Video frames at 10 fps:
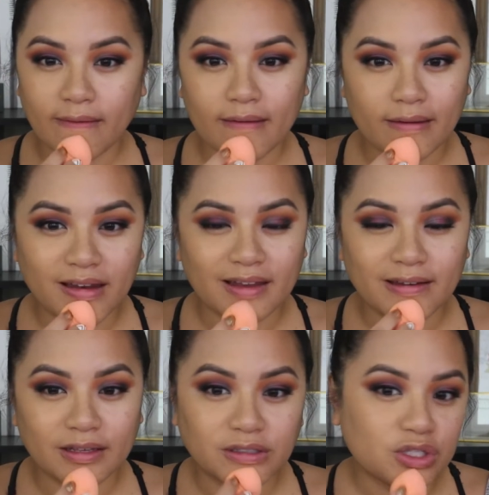And it
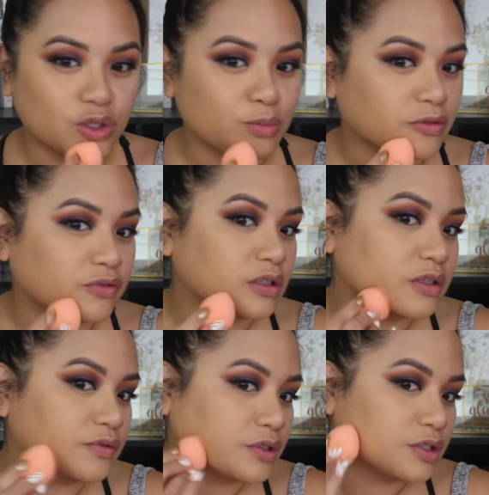is super full
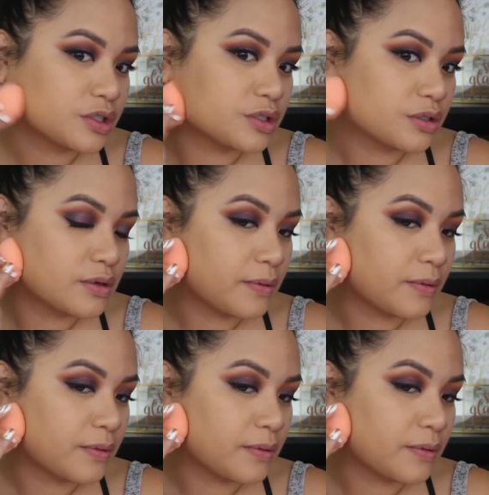coverage